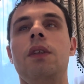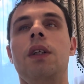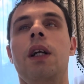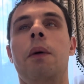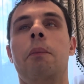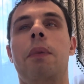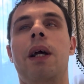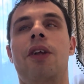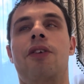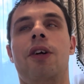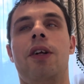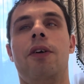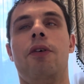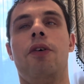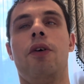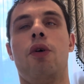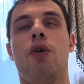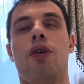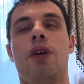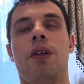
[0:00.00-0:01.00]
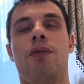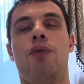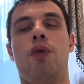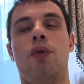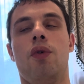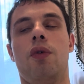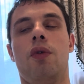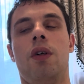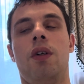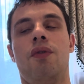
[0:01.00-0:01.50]
basically record a
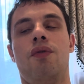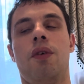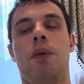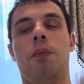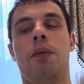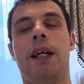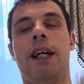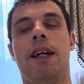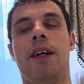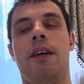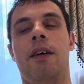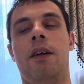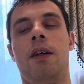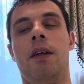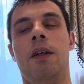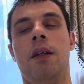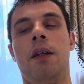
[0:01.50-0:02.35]
phone call from there.